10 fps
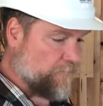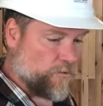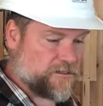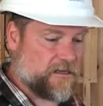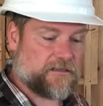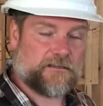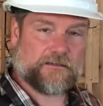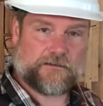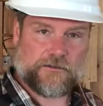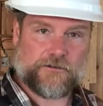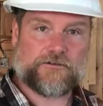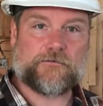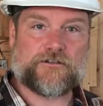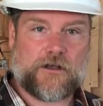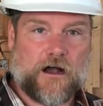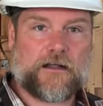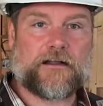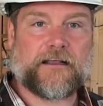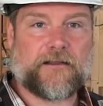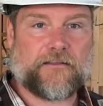forced us to do some saw
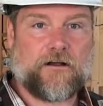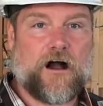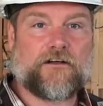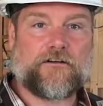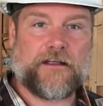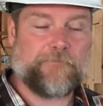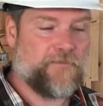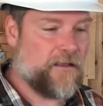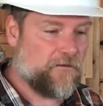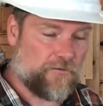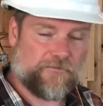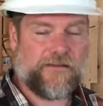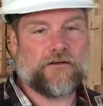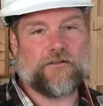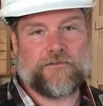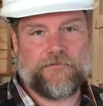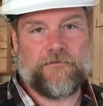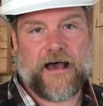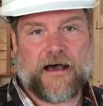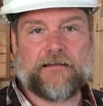cutting into the concrete revealed
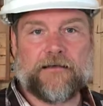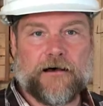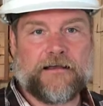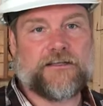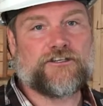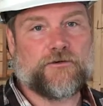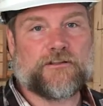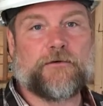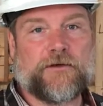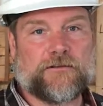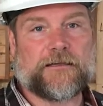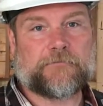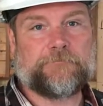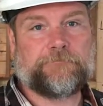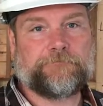that issue with the building.